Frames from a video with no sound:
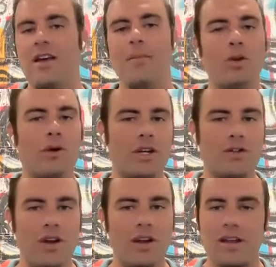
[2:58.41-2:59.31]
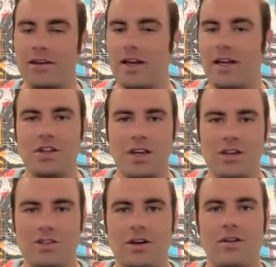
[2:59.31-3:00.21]
employee training,
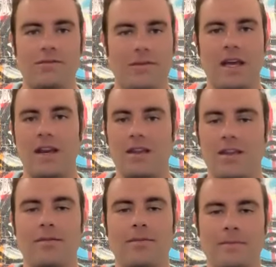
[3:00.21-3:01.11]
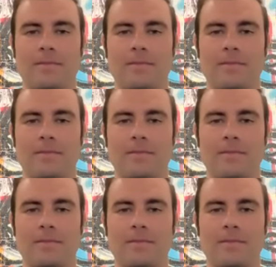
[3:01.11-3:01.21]
education, anything.